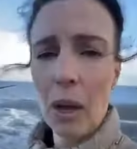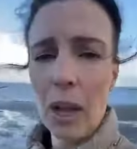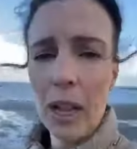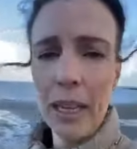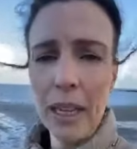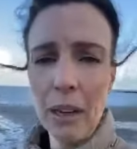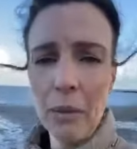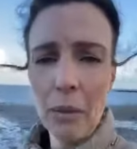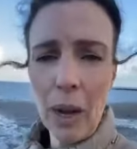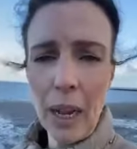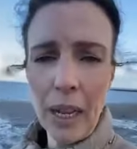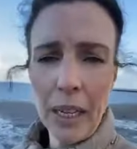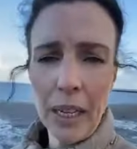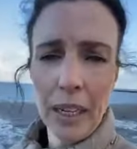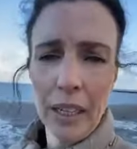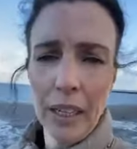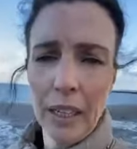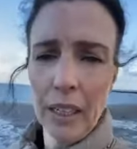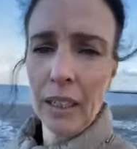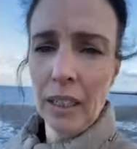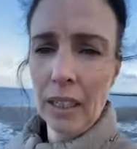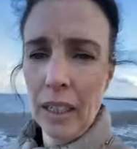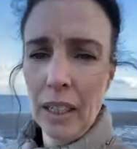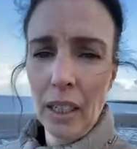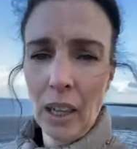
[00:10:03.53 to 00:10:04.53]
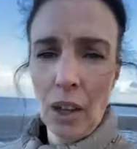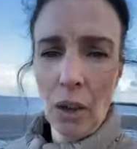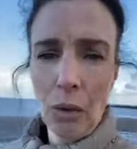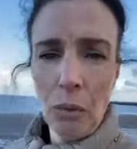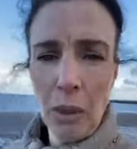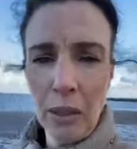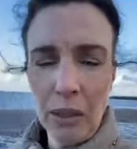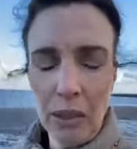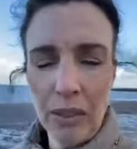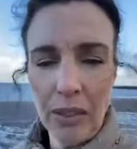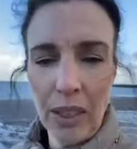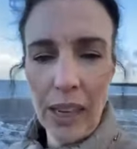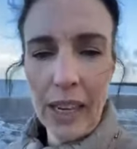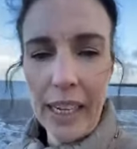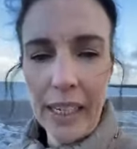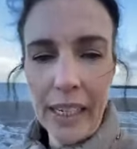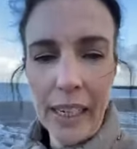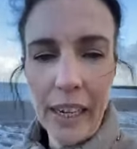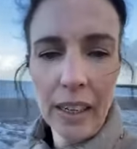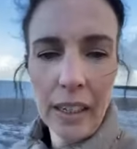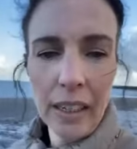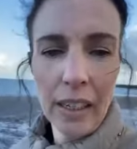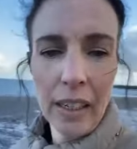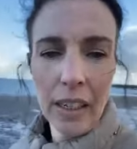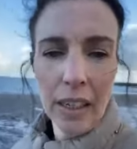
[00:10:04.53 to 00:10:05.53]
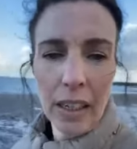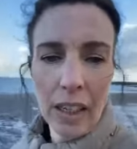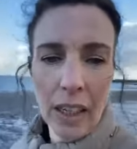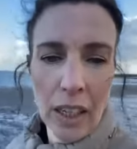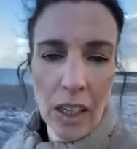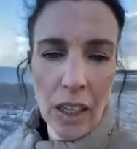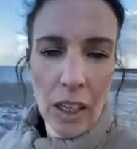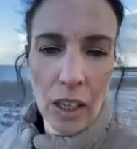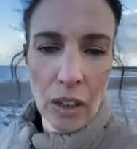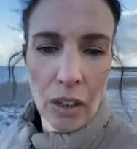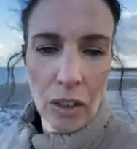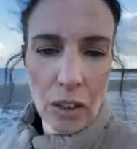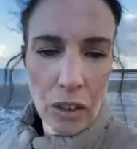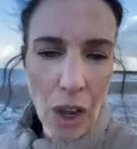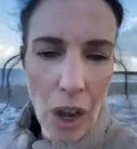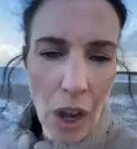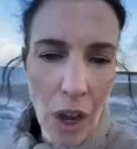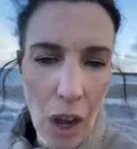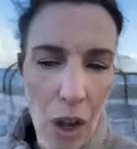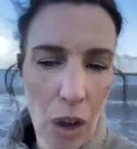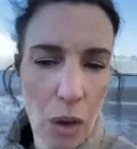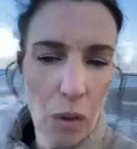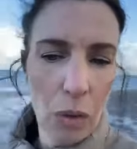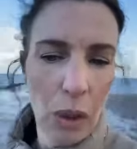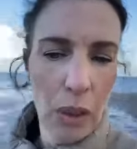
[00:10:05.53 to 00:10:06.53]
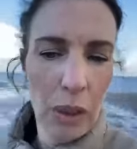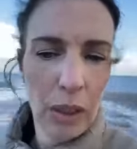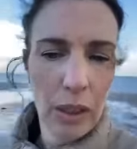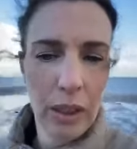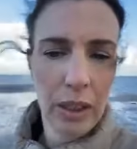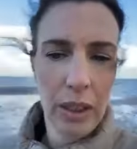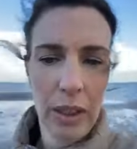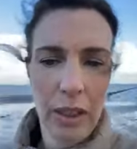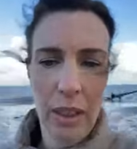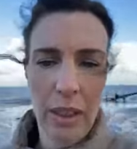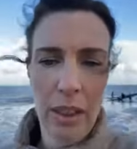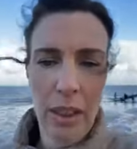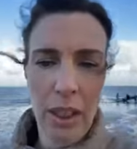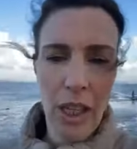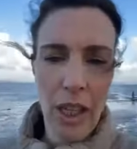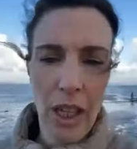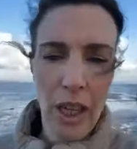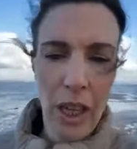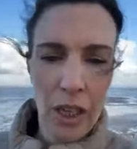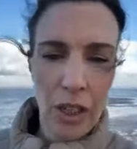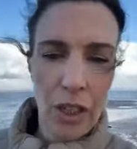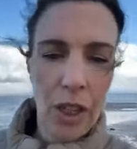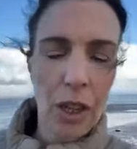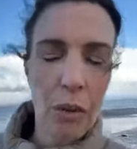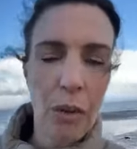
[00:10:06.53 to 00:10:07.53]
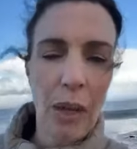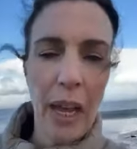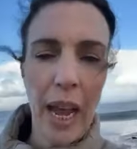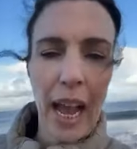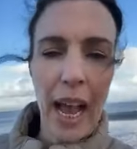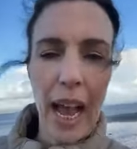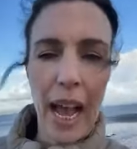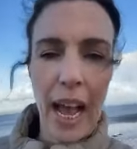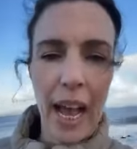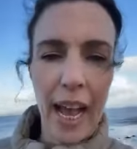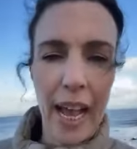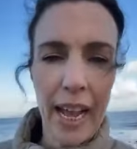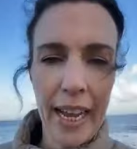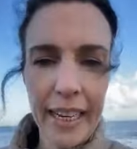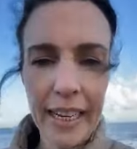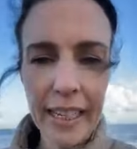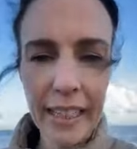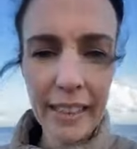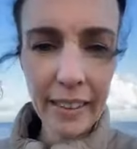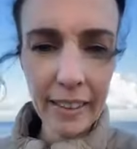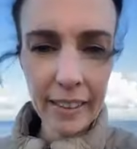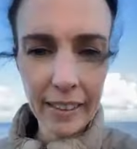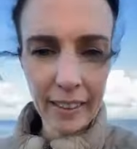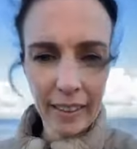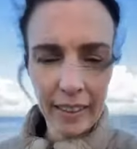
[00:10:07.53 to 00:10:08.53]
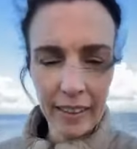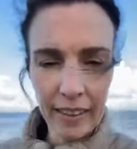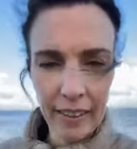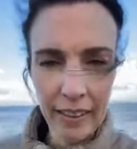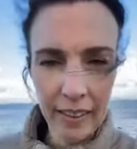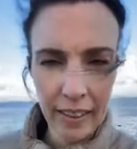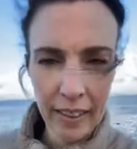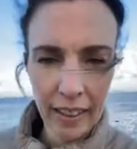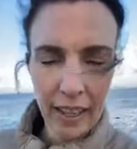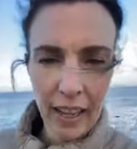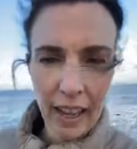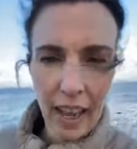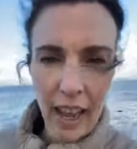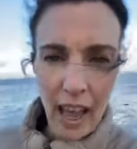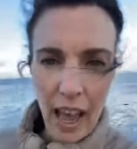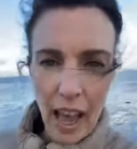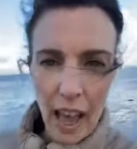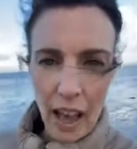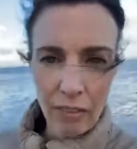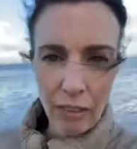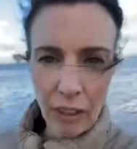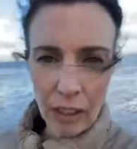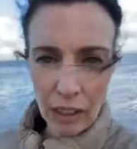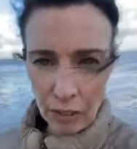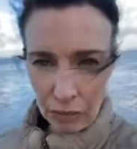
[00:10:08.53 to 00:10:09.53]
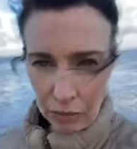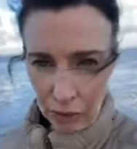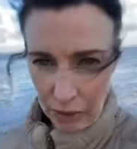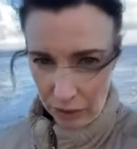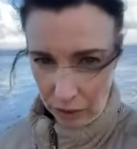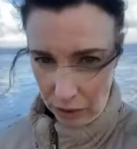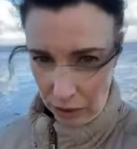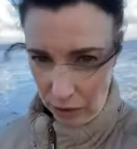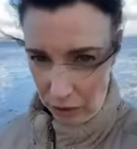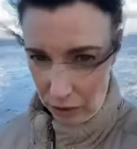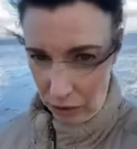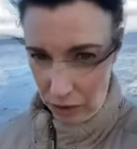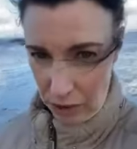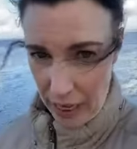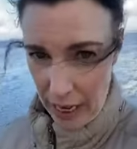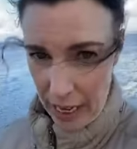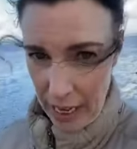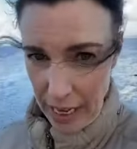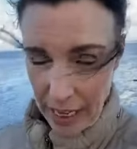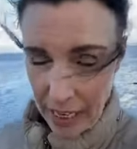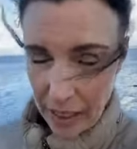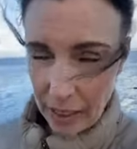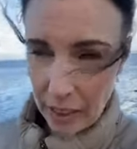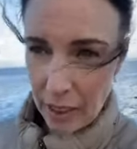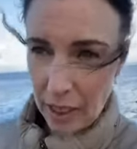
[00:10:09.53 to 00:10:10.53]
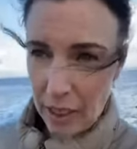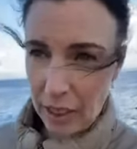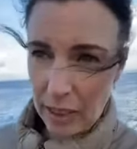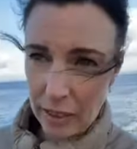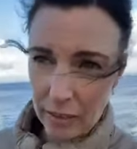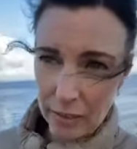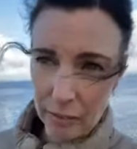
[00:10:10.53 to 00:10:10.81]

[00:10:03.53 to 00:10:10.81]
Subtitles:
But anyway, we'll see. So, you guys, have a lovely Sunday.